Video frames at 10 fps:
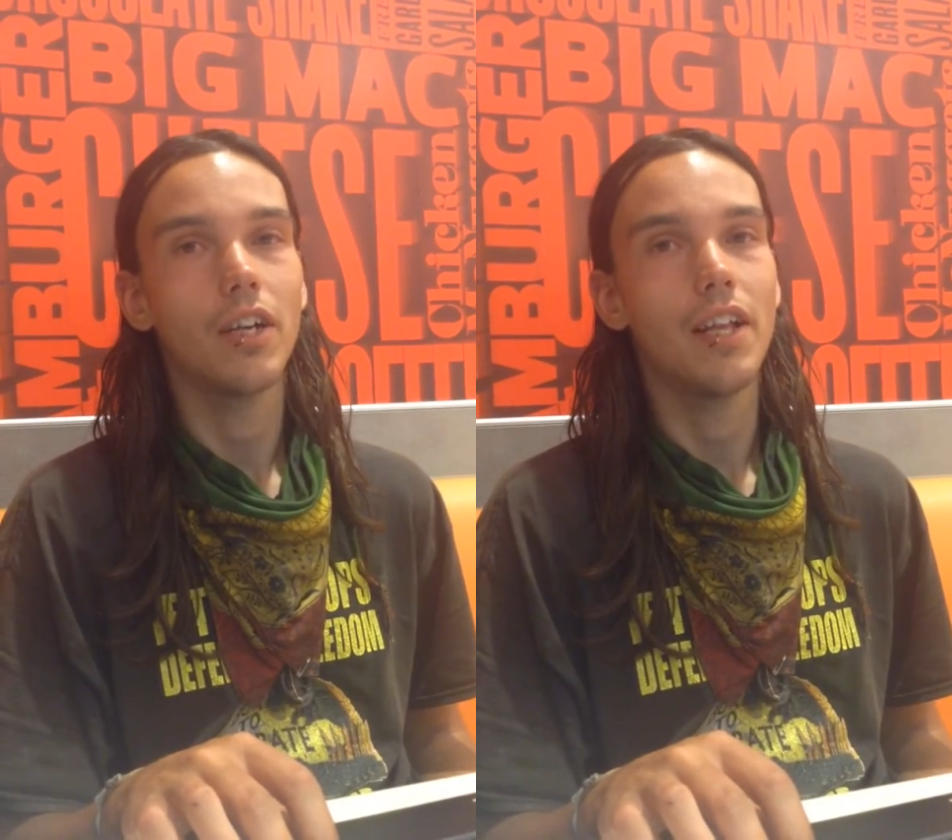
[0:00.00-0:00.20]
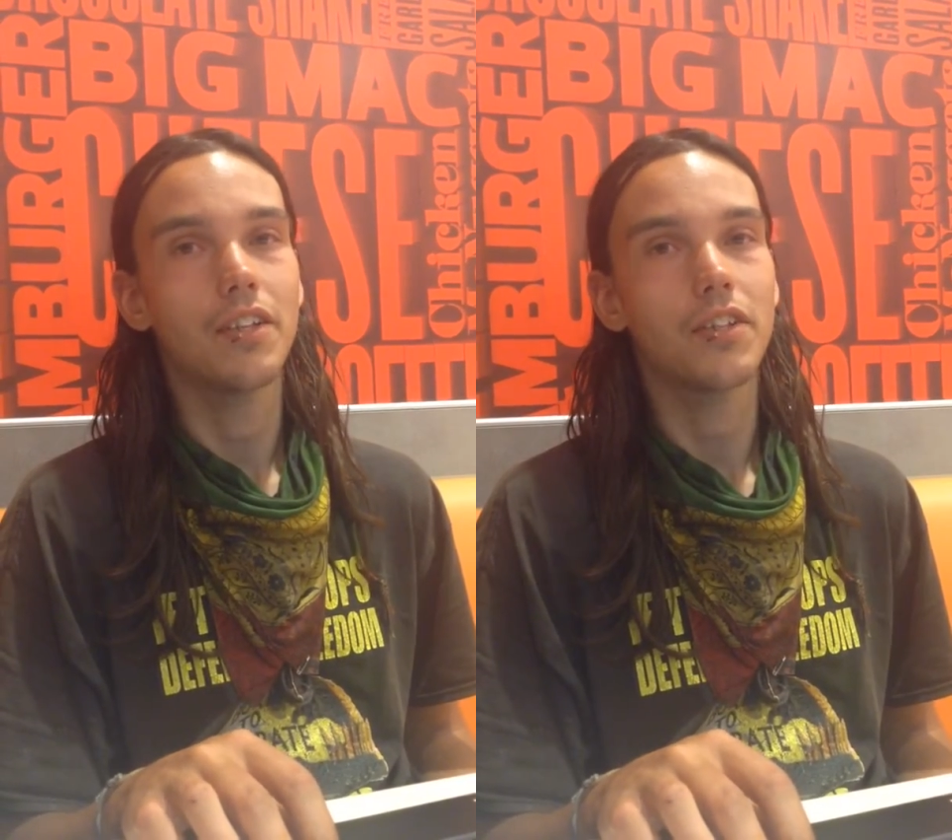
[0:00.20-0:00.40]

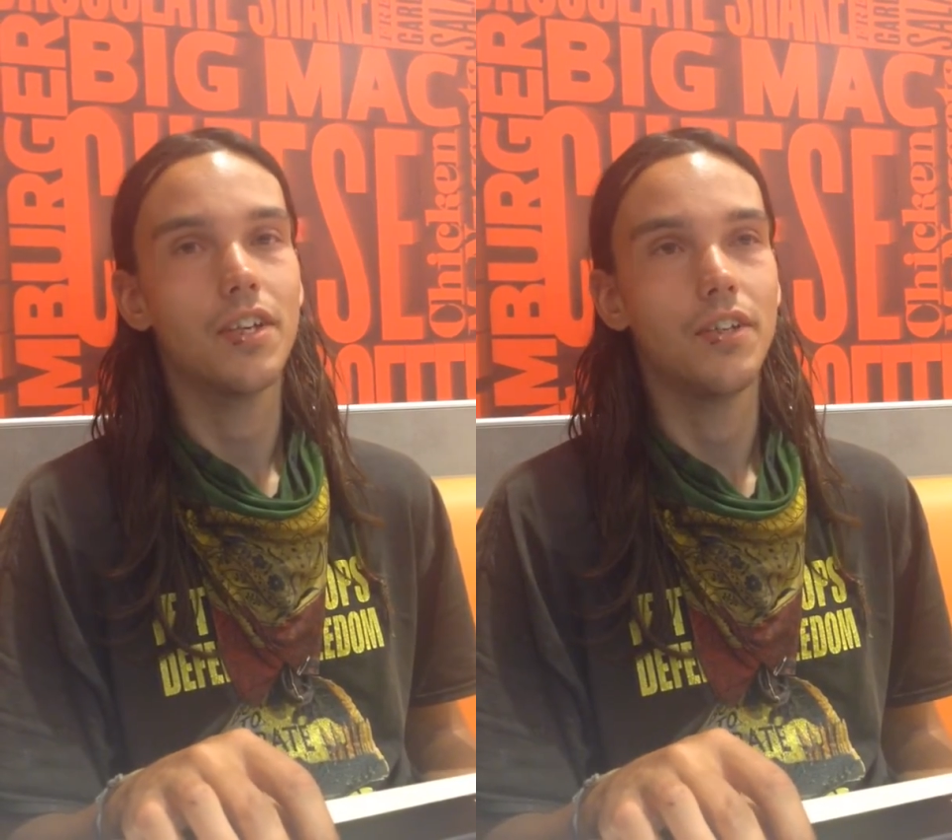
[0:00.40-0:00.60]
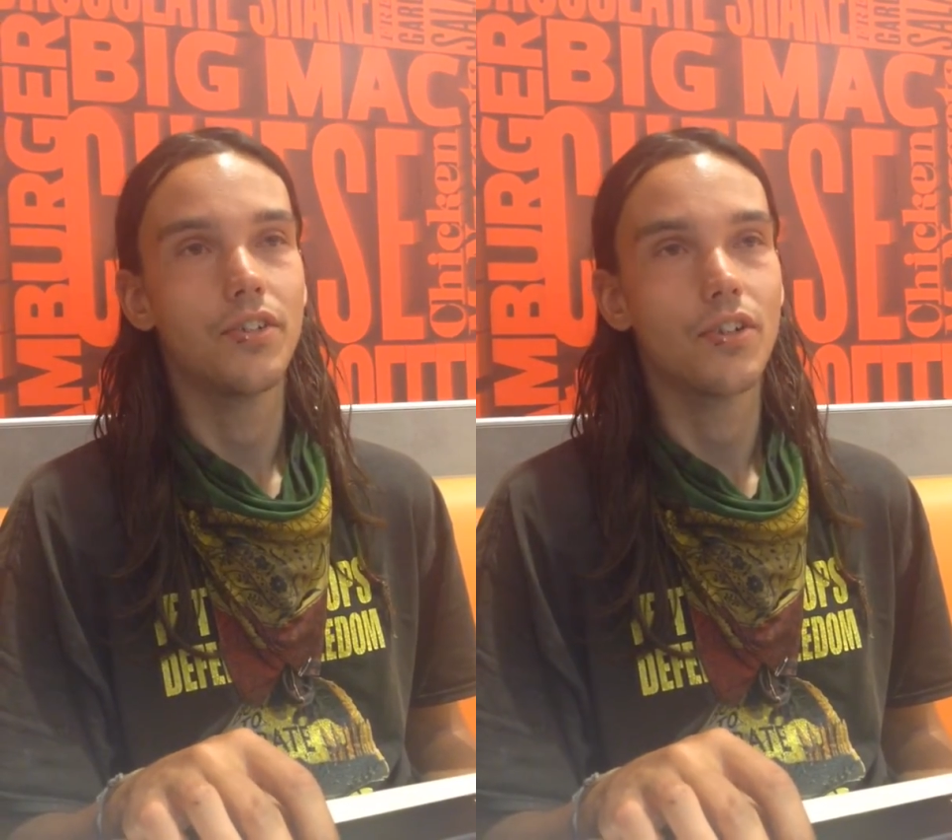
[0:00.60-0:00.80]
and that's
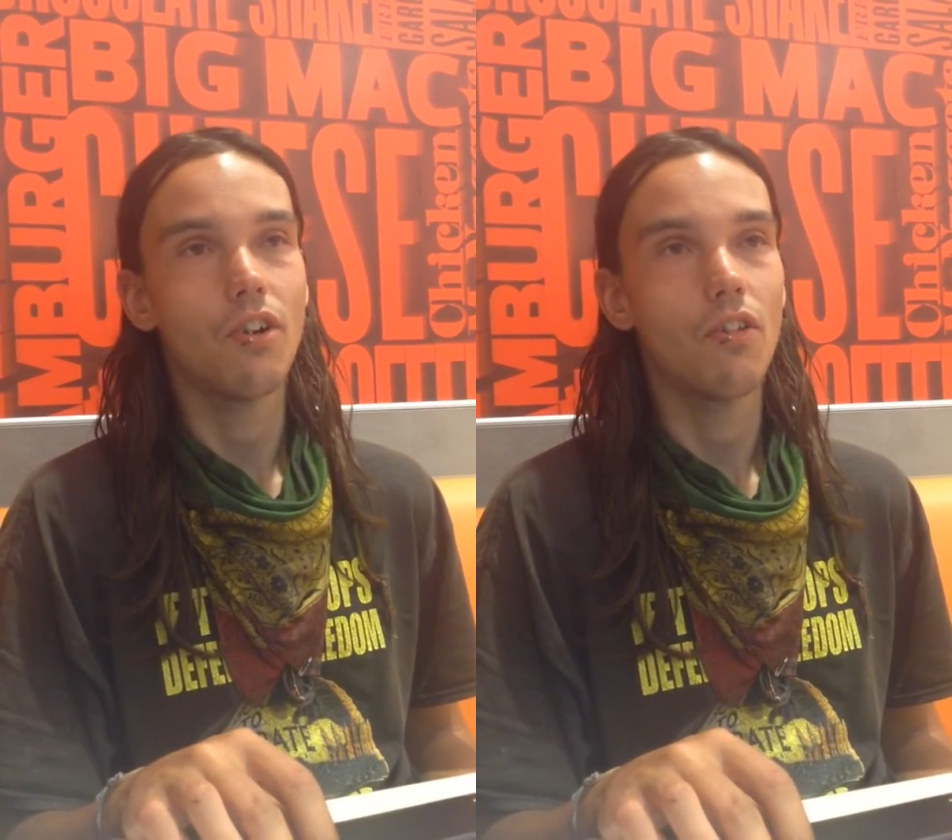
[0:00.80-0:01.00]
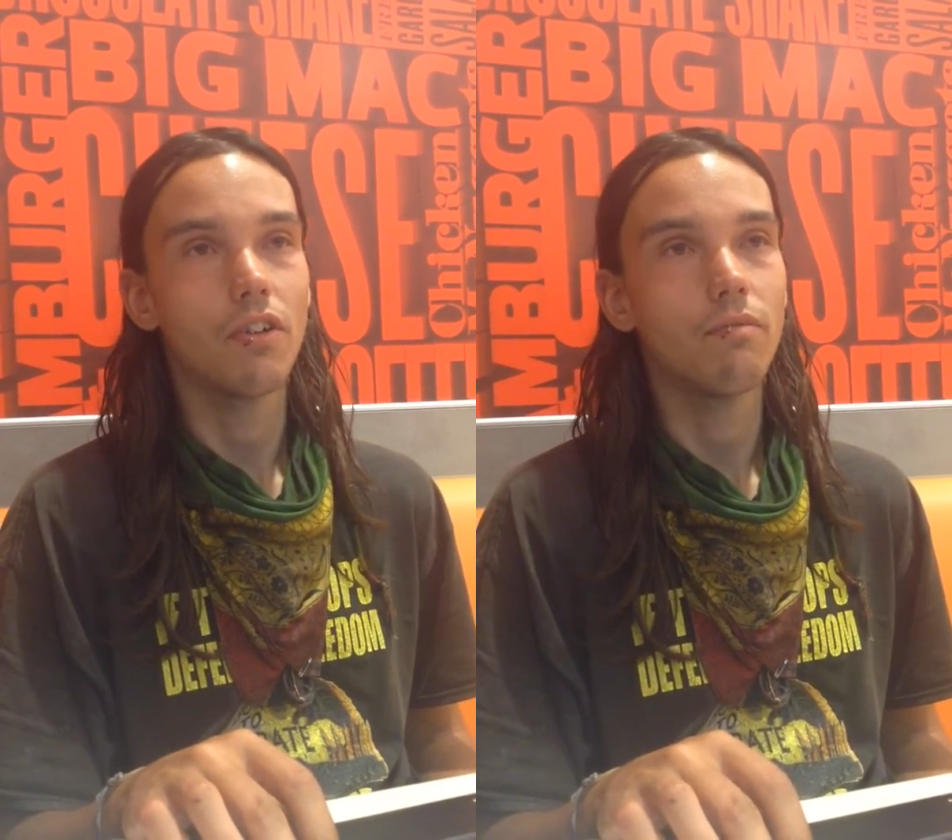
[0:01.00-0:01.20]
because
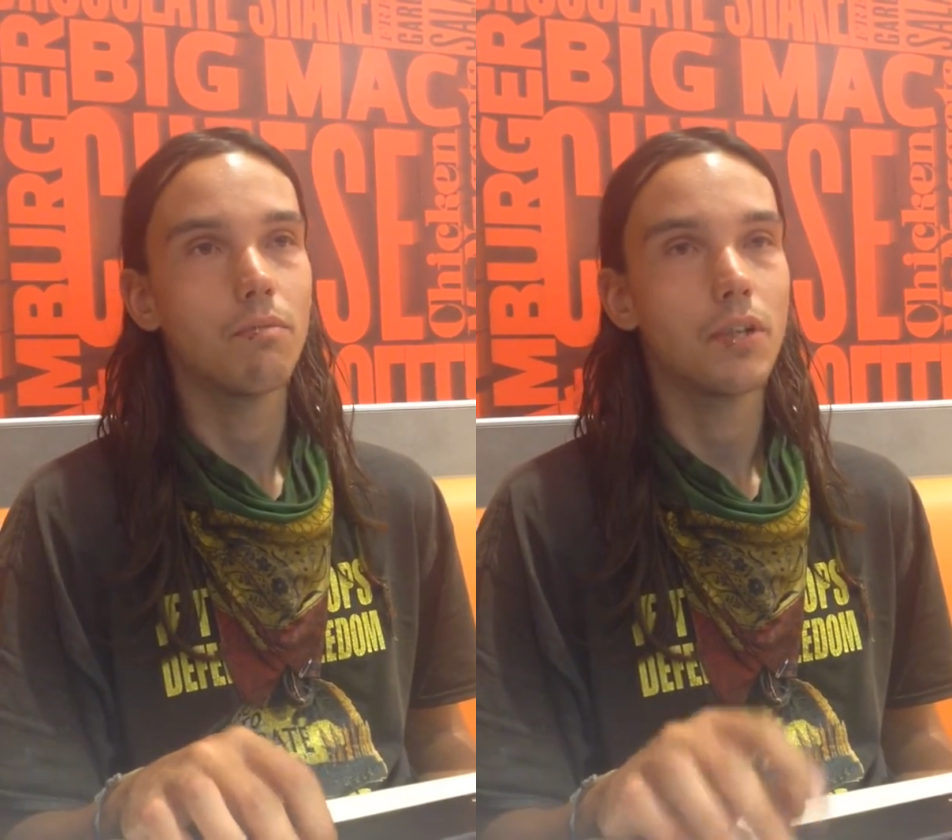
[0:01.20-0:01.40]
all the